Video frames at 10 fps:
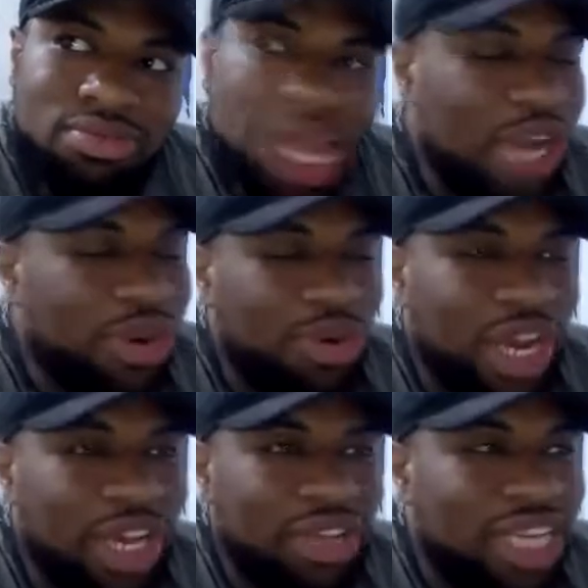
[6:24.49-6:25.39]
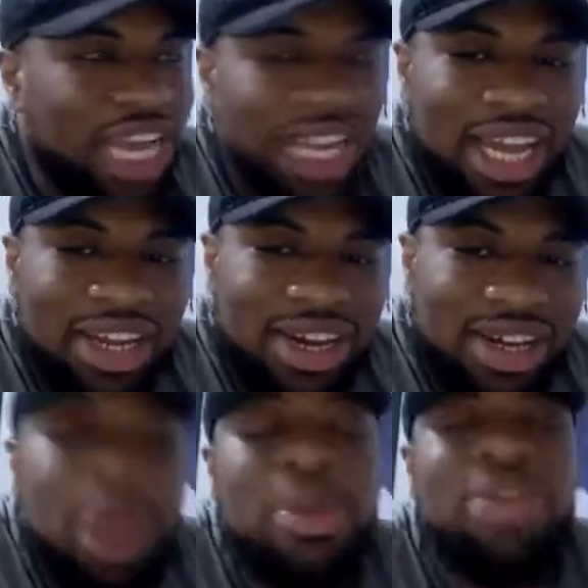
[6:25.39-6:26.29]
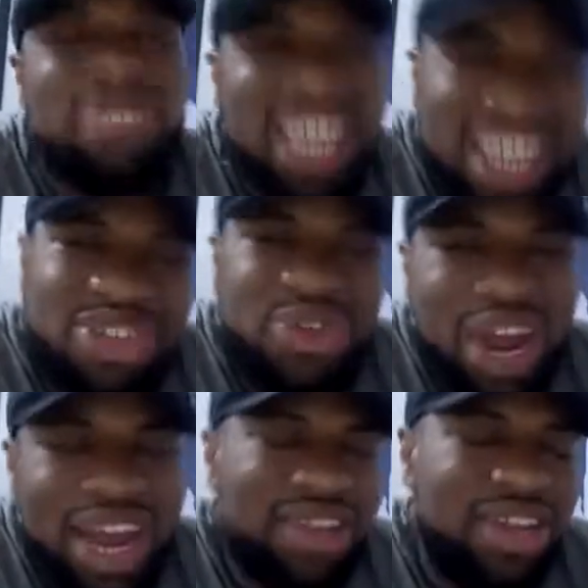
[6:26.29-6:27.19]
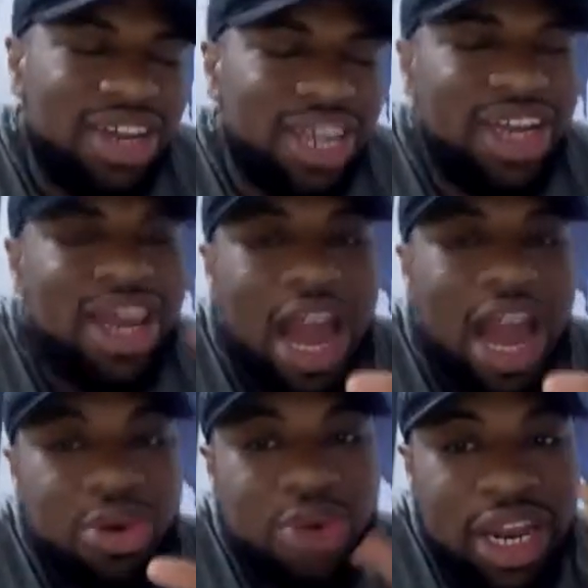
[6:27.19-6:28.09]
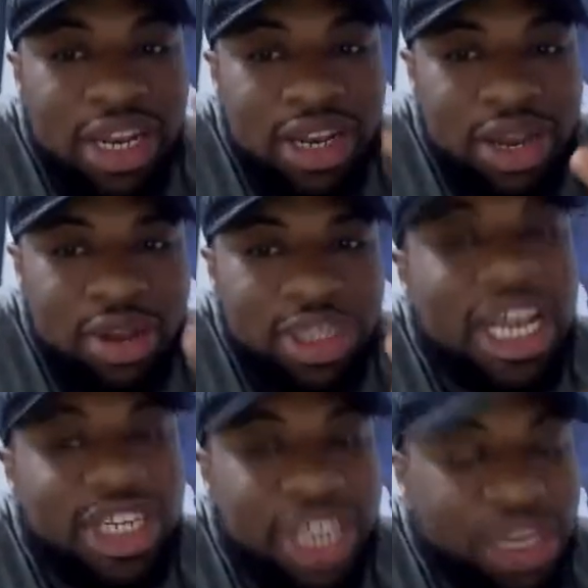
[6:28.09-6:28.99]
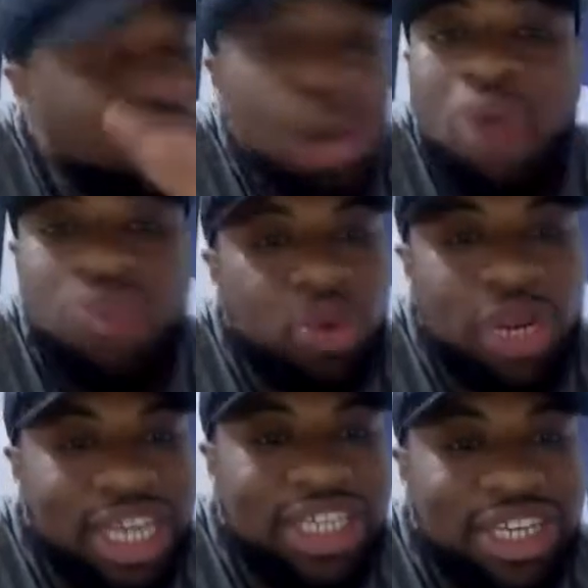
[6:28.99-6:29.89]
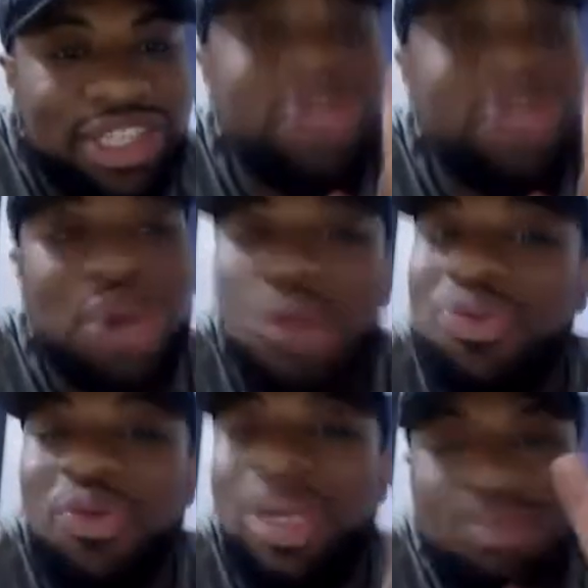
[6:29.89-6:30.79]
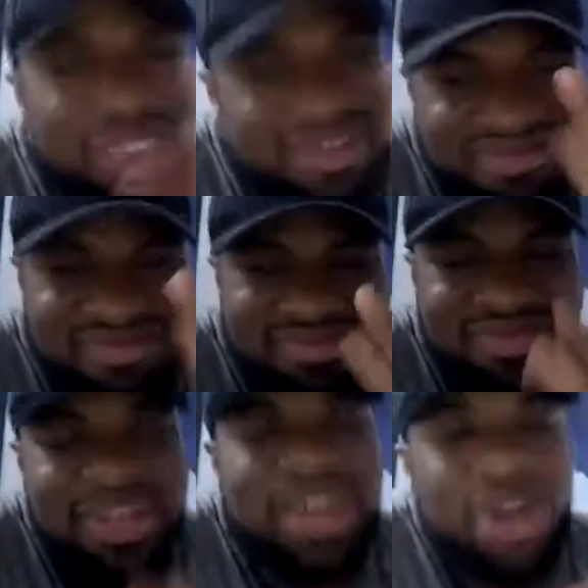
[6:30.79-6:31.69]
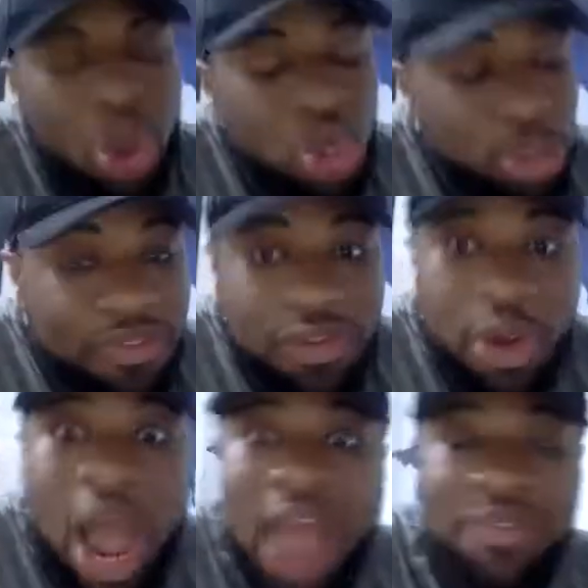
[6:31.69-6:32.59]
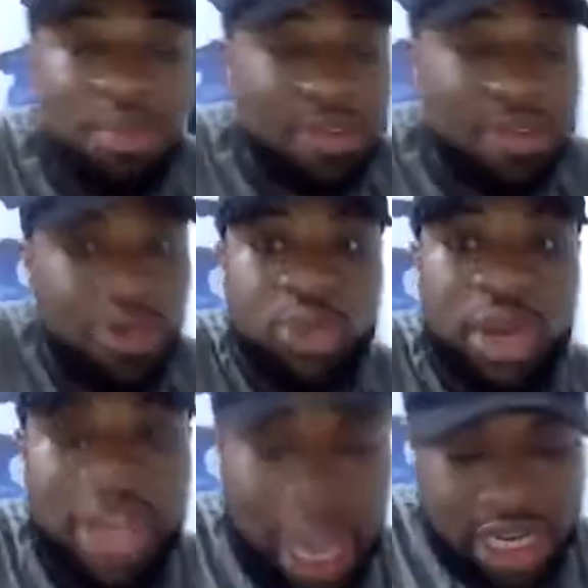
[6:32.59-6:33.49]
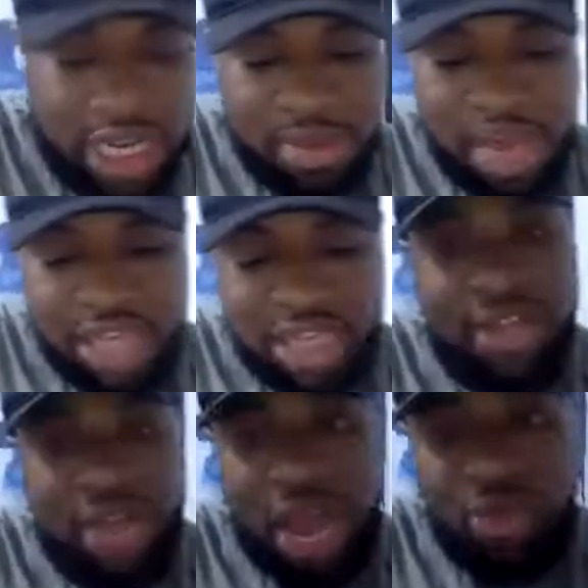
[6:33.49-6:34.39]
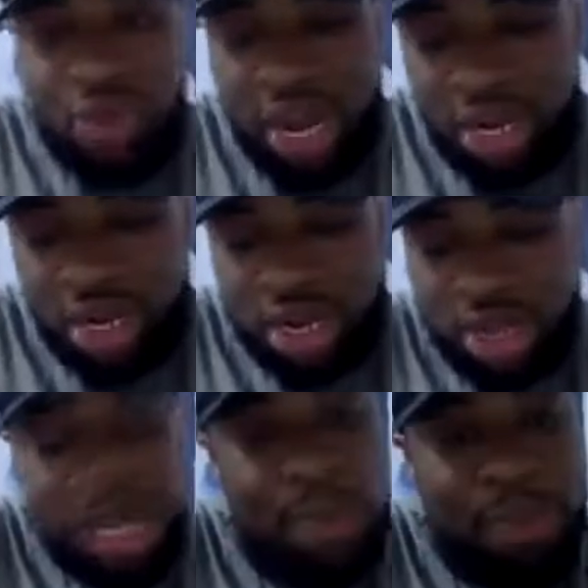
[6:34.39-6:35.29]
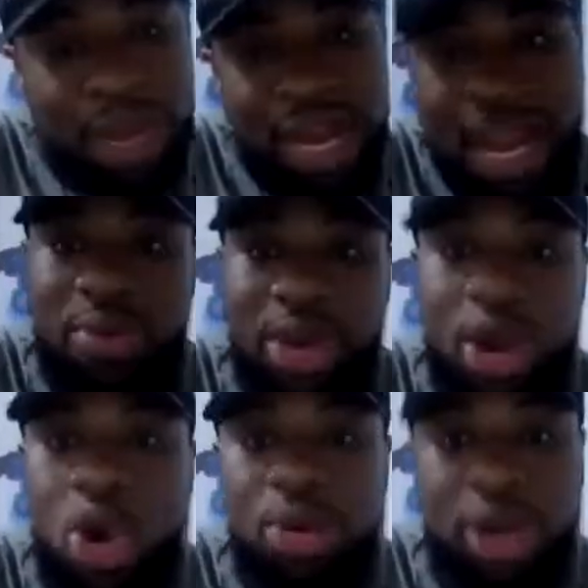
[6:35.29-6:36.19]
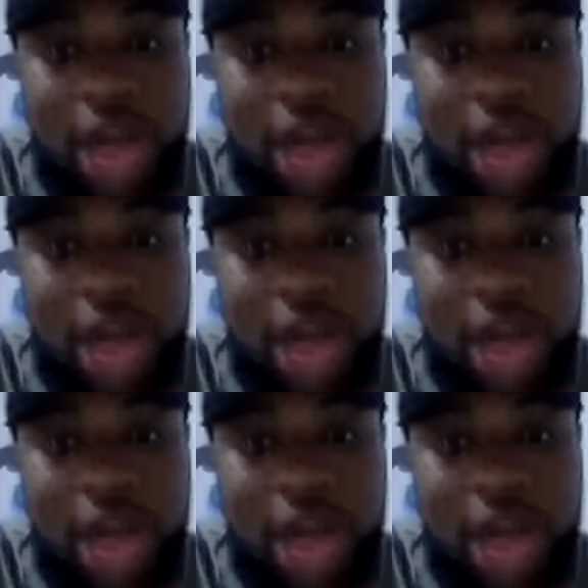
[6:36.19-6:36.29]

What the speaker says: I don't rate Tanganga. I mean, Tanganga's all right. Yeah. I don't rate Sanchez. We both don't rate Sanchez. You don't. You've always been, go to midfield. I think midfield is where they're actually their best. I rate Dembele. I rate Holberg.